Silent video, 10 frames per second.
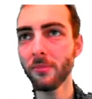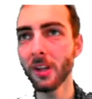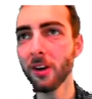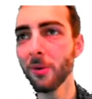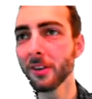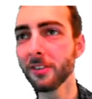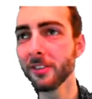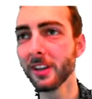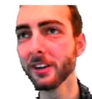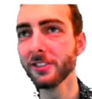Who else is
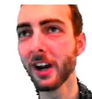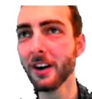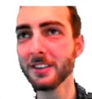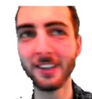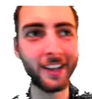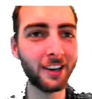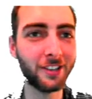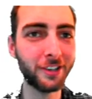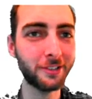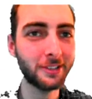in there? Jerry's in there
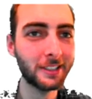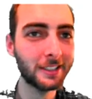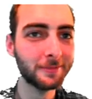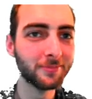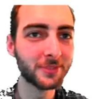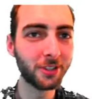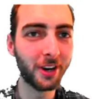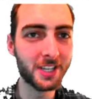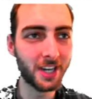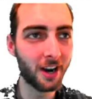too. Sorry,
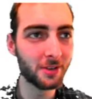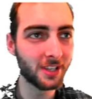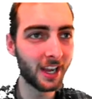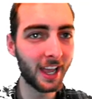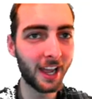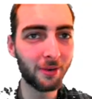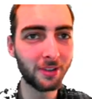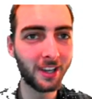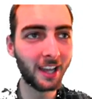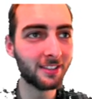Jerry was going to hang out with
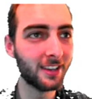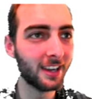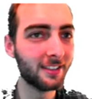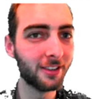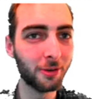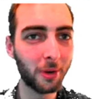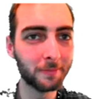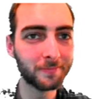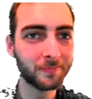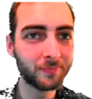you guys today too. But
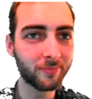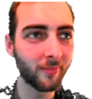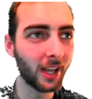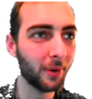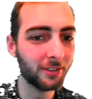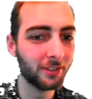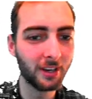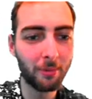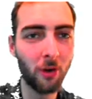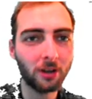anyways, didn't
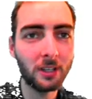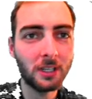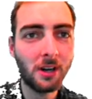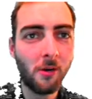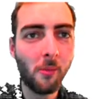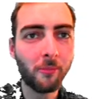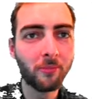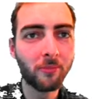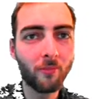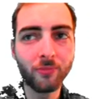happen.
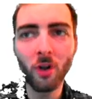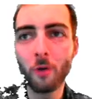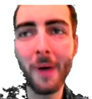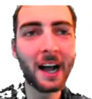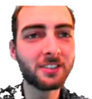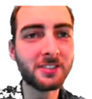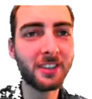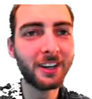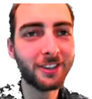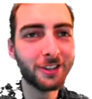Oh, Max is in
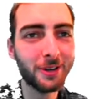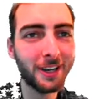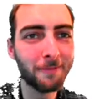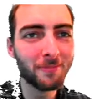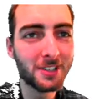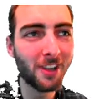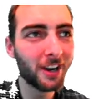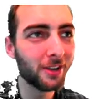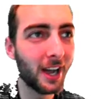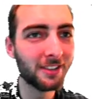here too, isn't he? There's a lot
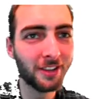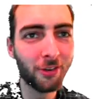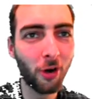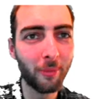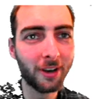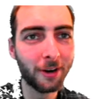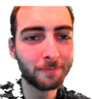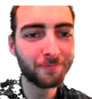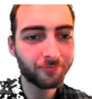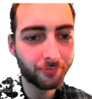of you guys in the dorm in here.
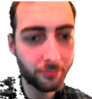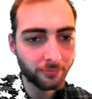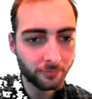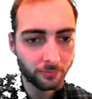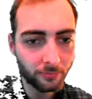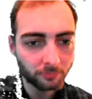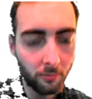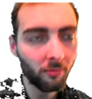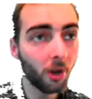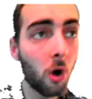
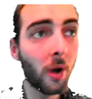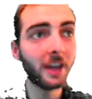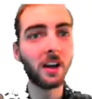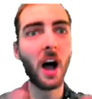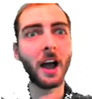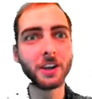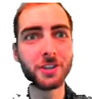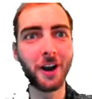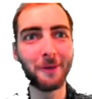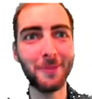Okay, I'm going to
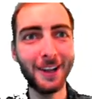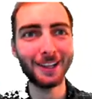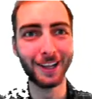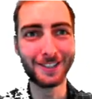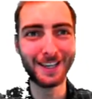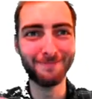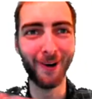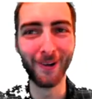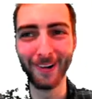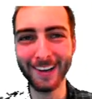shut up. Let's keep
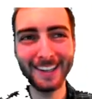motoring.